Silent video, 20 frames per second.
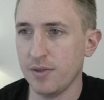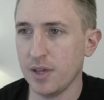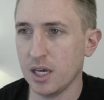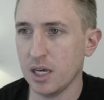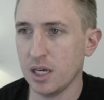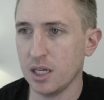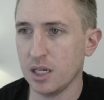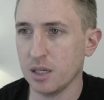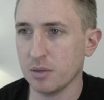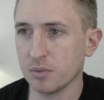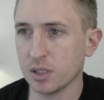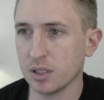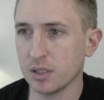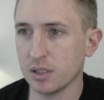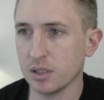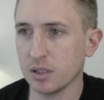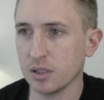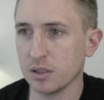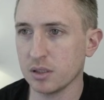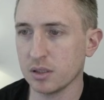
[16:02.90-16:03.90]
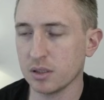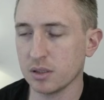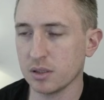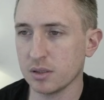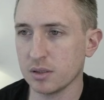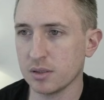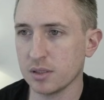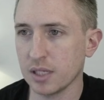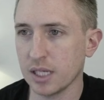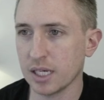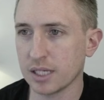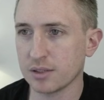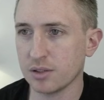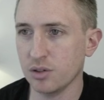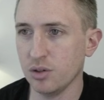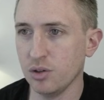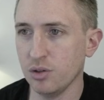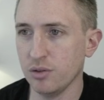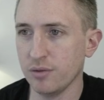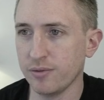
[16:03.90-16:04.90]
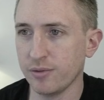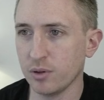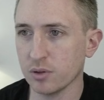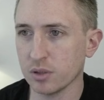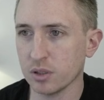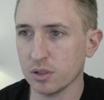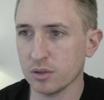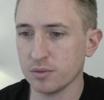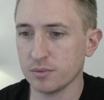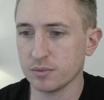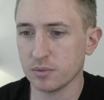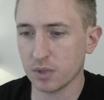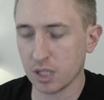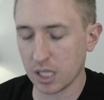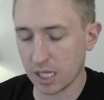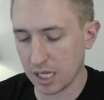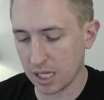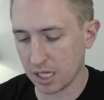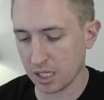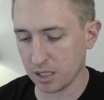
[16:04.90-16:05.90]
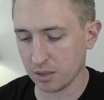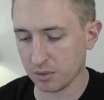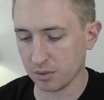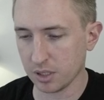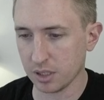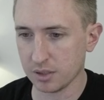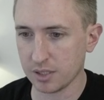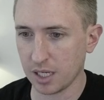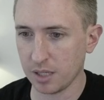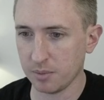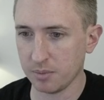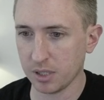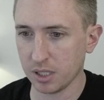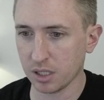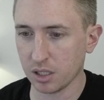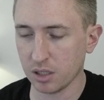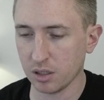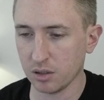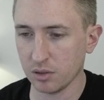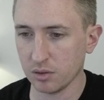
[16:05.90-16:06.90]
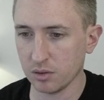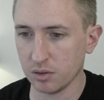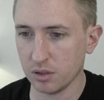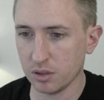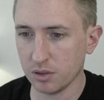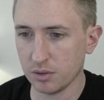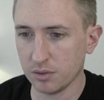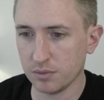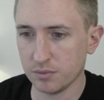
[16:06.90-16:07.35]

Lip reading: then I'm going to select New Folder. And I'm going to type in code.